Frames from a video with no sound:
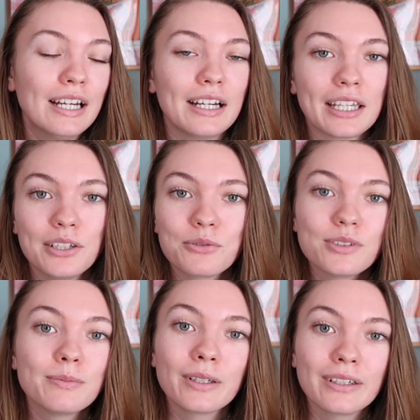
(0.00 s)
a
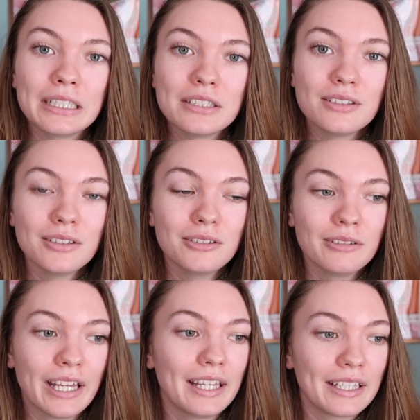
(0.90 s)
kindred spirit to
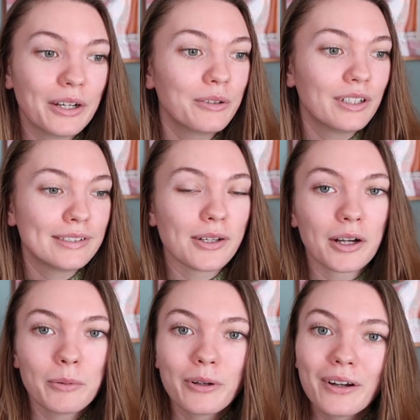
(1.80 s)
hang out and
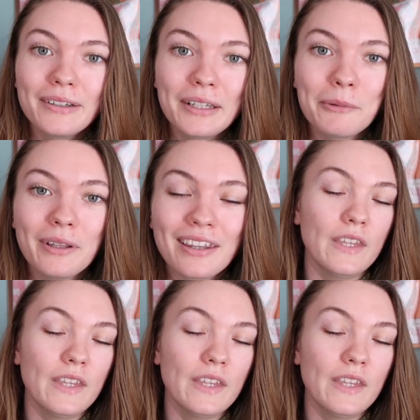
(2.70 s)
talk about gardening with.